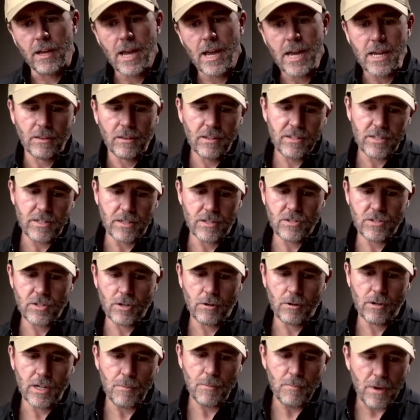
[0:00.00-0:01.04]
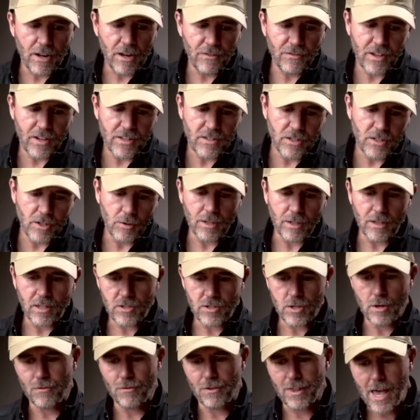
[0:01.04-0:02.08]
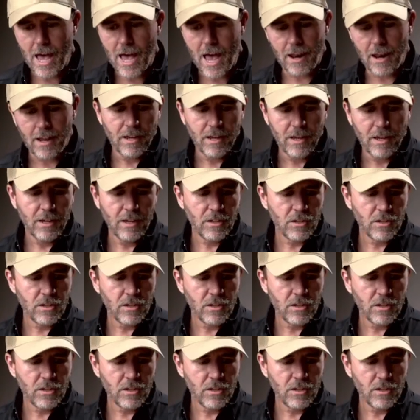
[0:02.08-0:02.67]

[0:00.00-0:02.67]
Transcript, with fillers: hey, listen, is there any benefit to doing this over that?